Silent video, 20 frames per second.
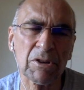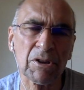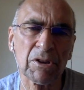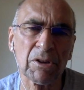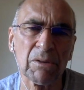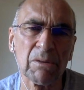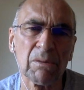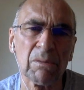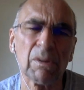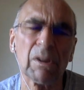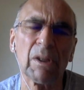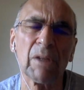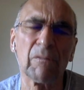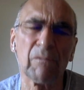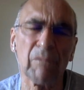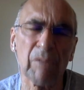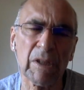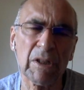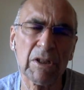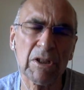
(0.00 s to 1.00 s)
to
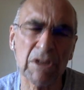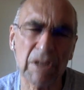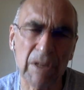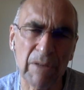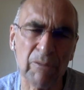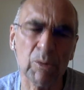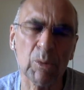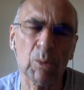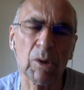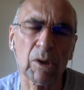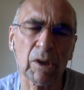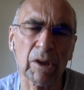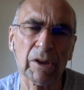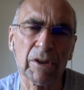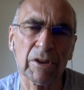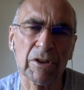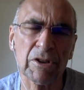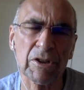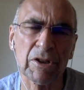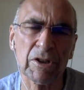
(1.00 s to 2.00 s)
convince everyone
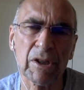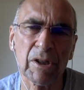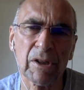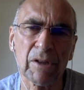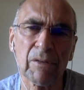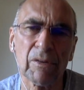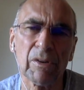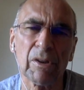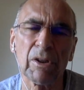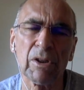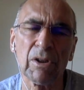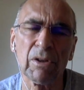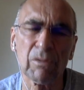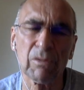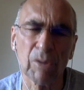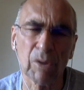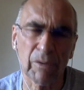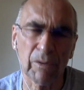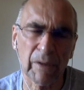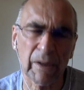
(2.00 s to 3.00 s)
concerned that you've
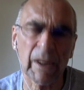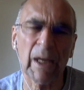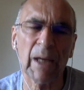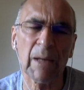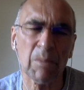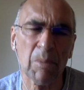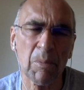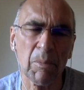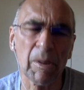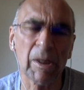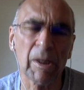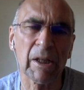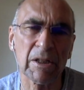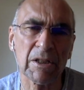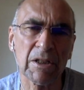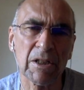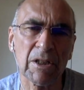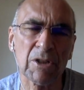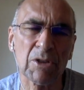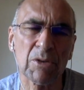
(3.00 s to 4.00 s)
got the
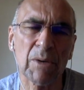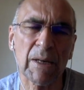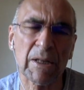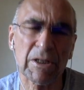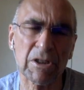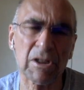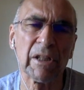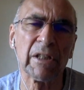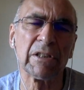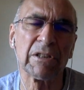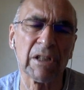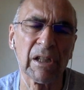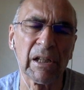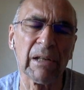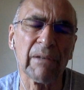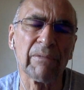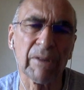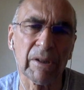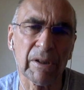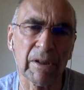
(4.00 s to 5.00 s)
capability to actually
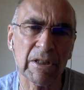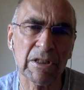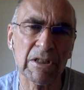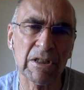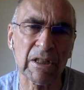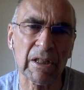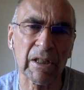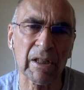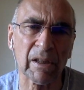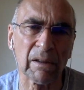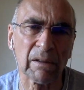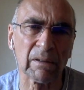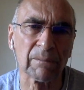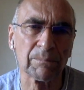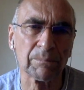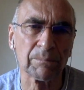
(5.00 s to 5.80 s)
deliver this deal.